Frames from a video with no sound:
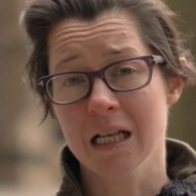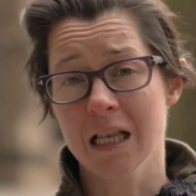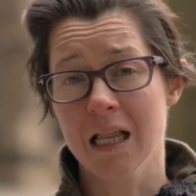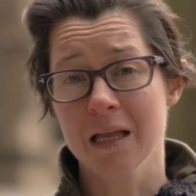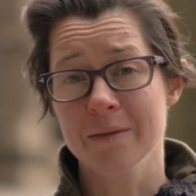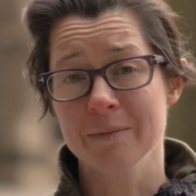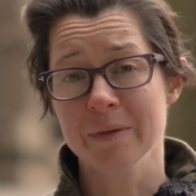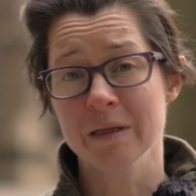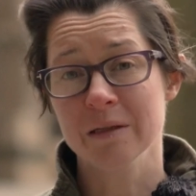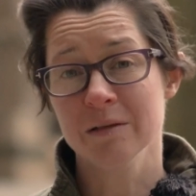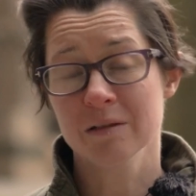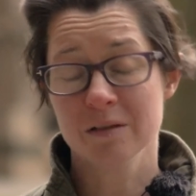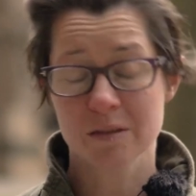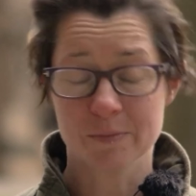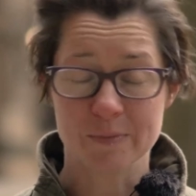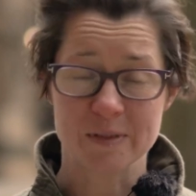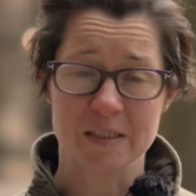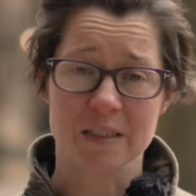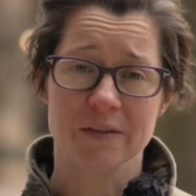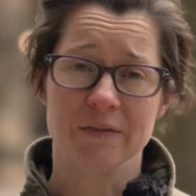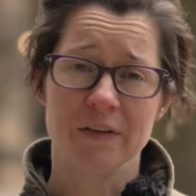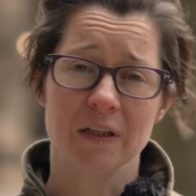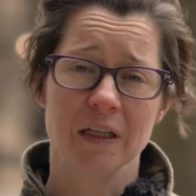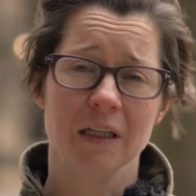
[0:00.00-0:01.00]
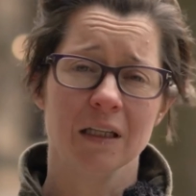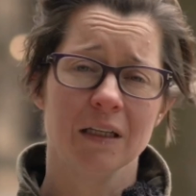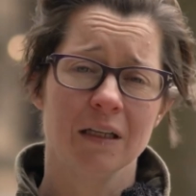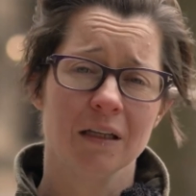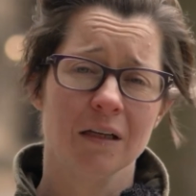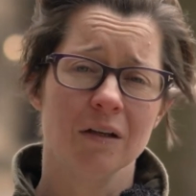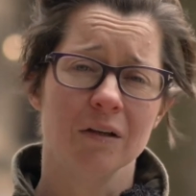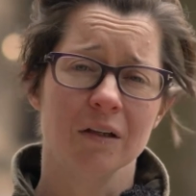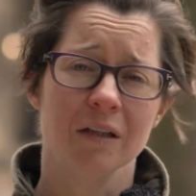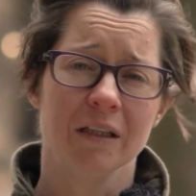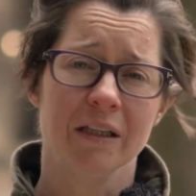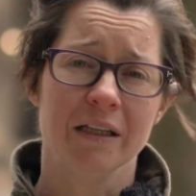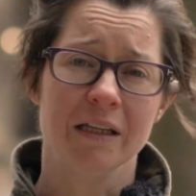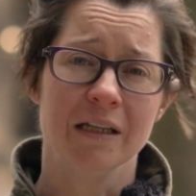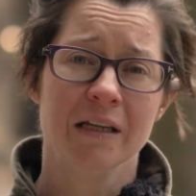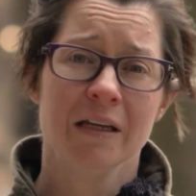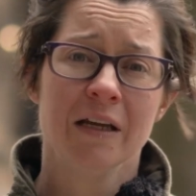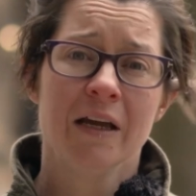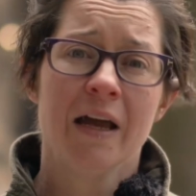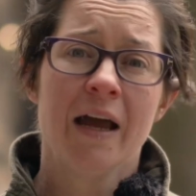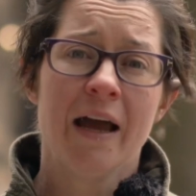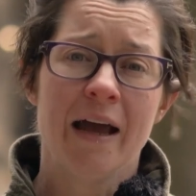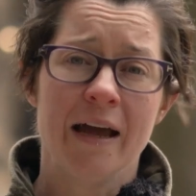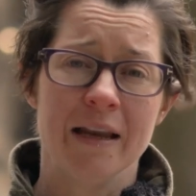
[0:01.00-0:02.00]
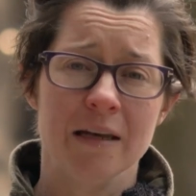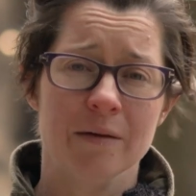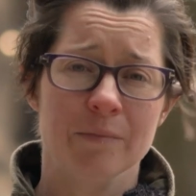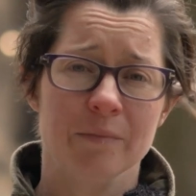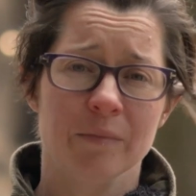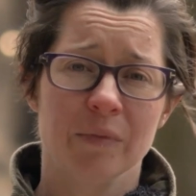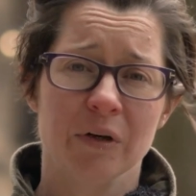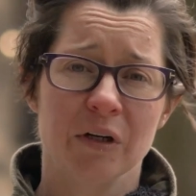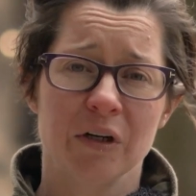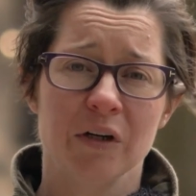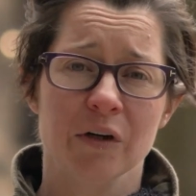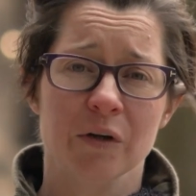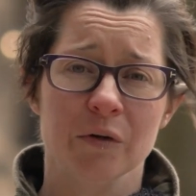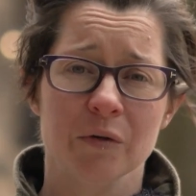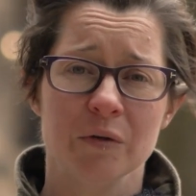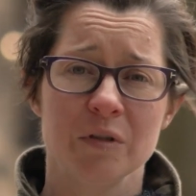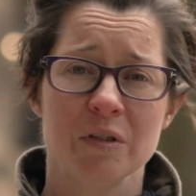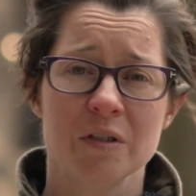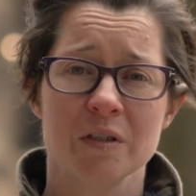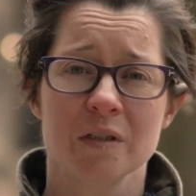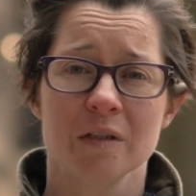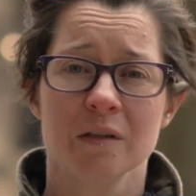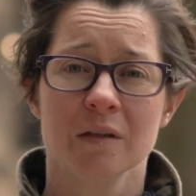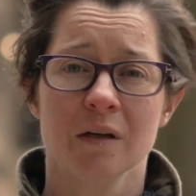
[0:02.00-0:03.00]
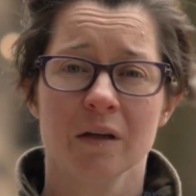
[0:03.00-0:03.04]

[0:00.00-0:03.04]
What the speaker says: climate, specifically along the Edinburgh coast.